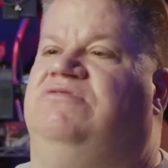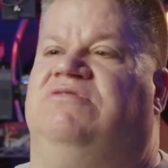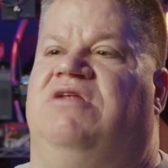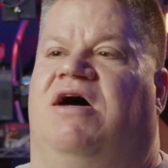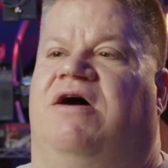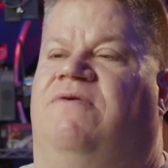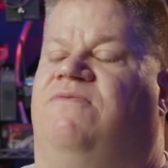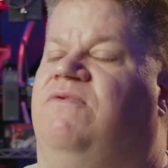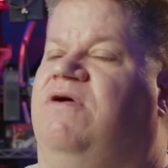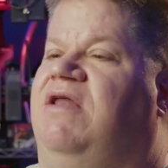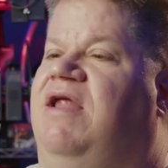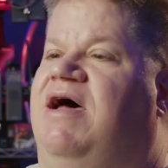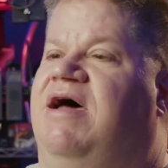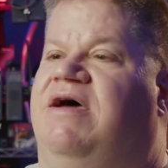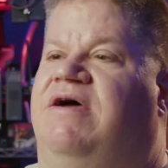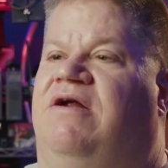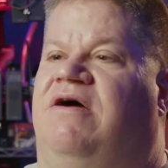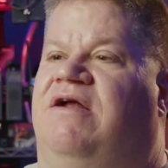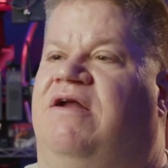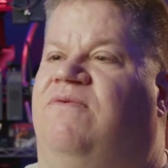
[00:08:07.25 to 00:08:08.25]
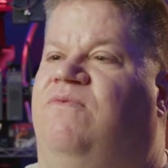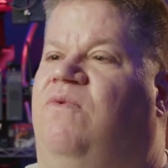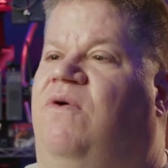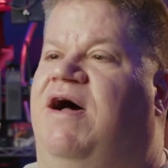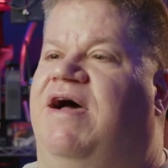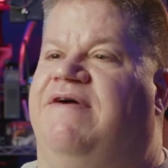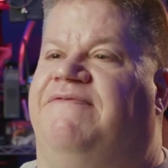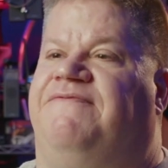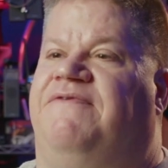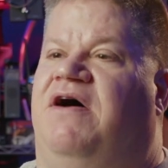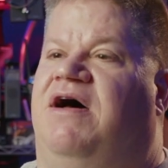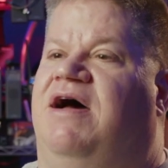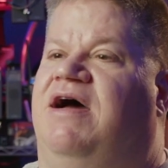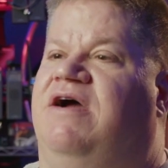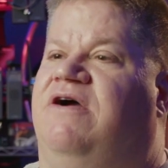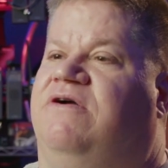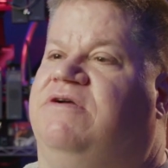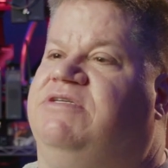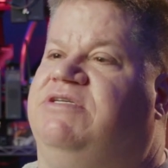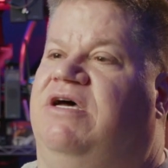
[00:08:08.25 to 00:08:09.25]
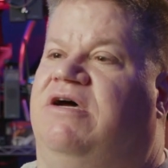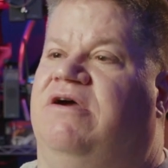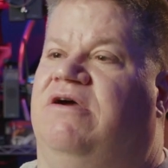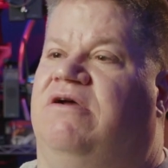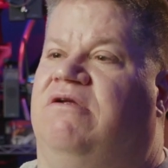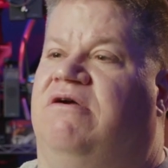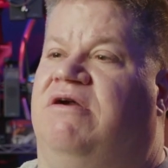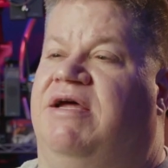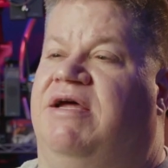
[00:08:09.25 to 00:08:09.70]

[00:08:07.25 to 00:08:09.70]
Not relying on Wi-Fi or cellular